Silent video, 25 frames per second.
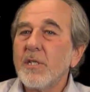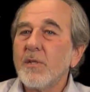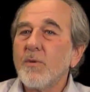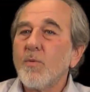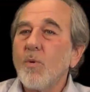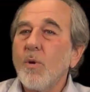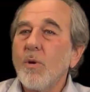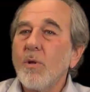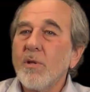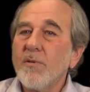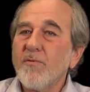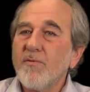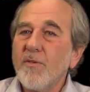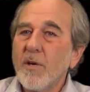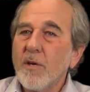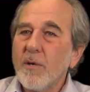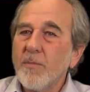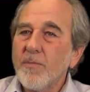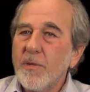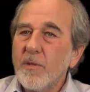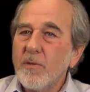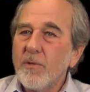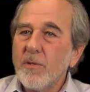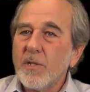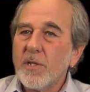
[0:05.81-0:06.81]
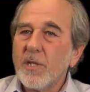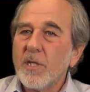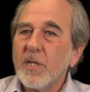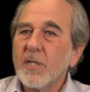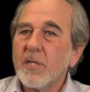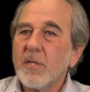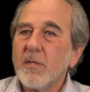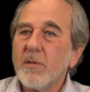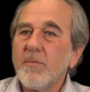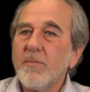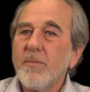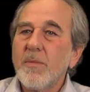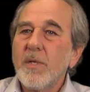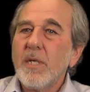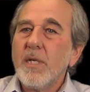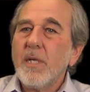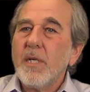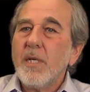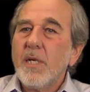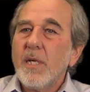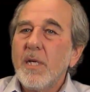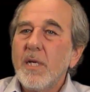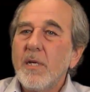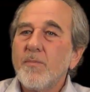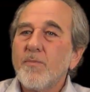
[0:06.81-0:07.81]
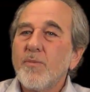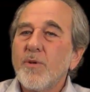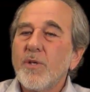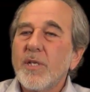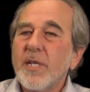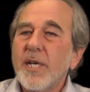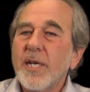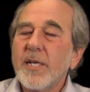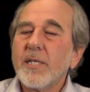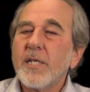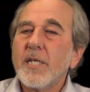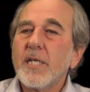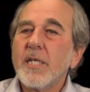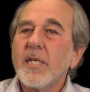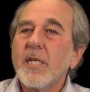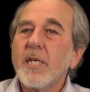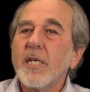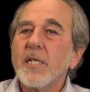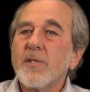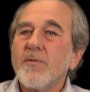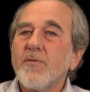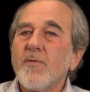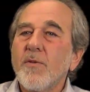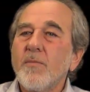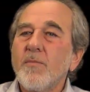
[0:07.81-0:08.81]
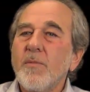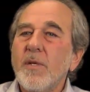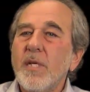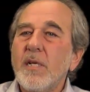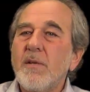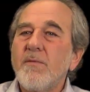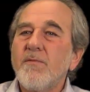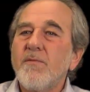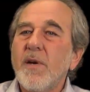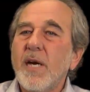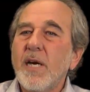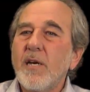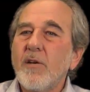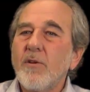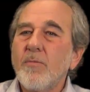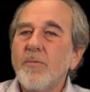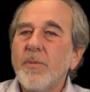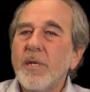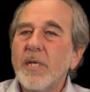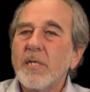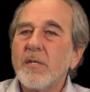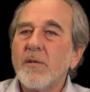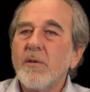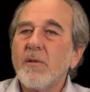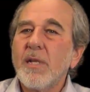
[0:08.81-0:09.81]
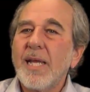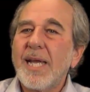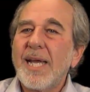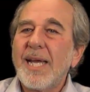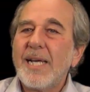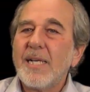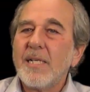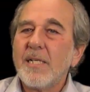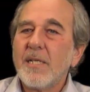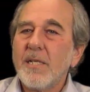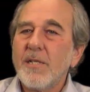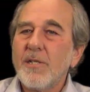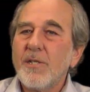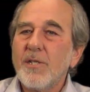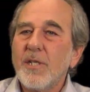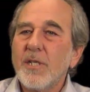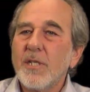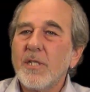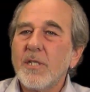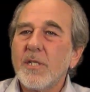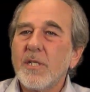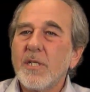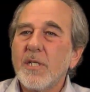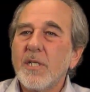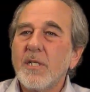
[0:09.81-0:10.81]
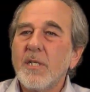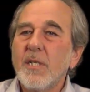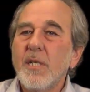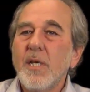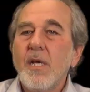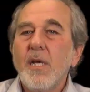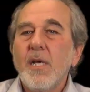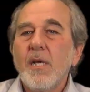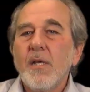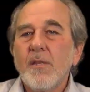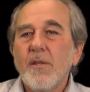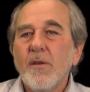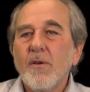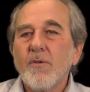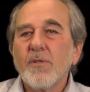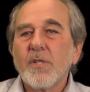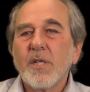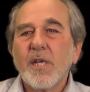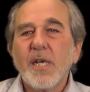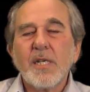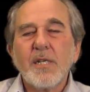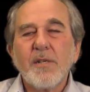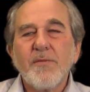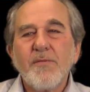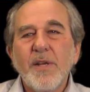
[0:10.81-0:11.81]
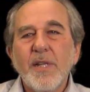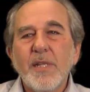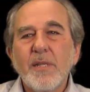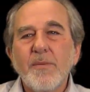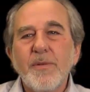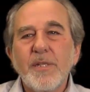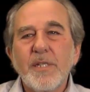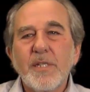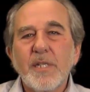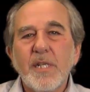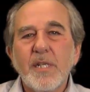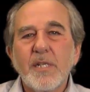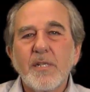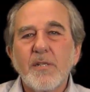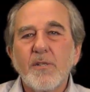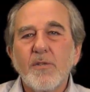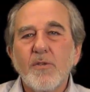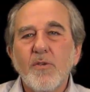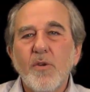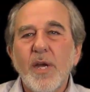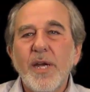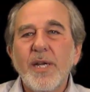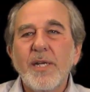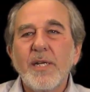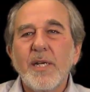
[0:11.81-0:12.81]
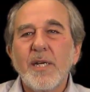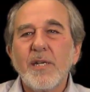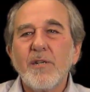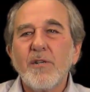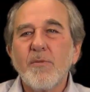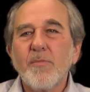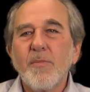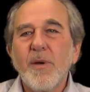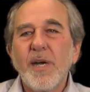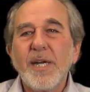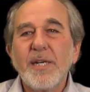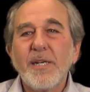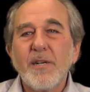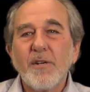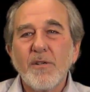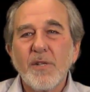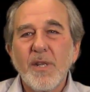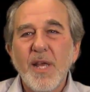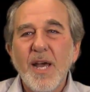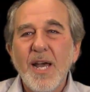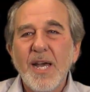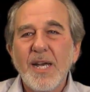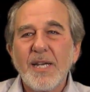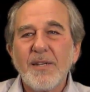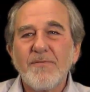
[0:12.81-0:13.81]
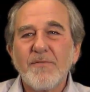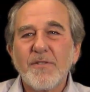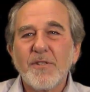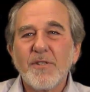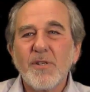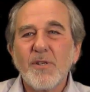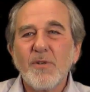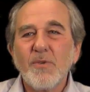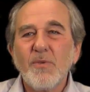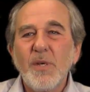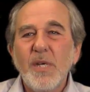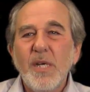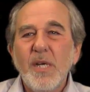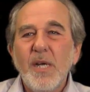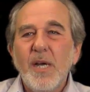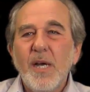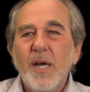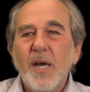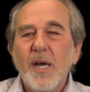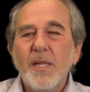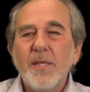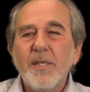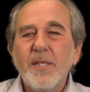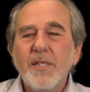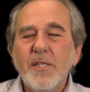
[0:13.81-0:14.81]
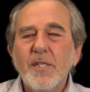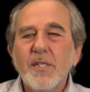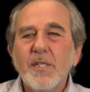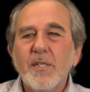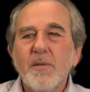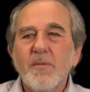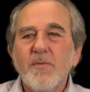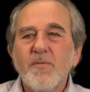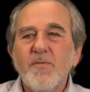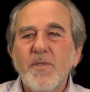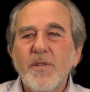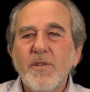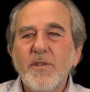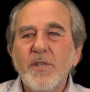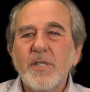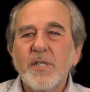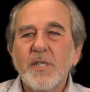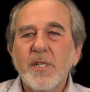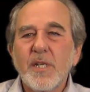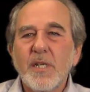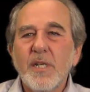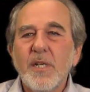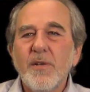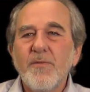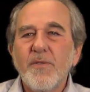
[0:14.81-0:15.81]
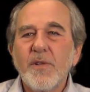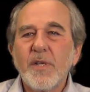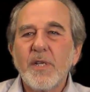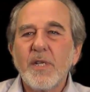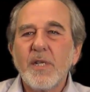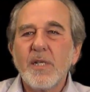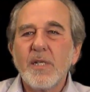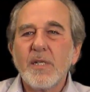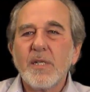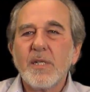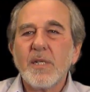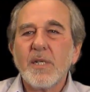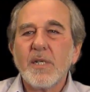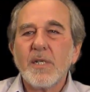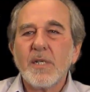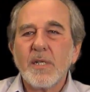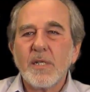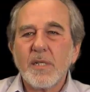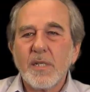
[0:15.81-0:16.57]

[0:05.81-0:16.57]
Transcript: and the role of our immune system in protecting us from environmental antigens and those kind of elements that try to undermine our lives. So, uh, this is a very significant uh,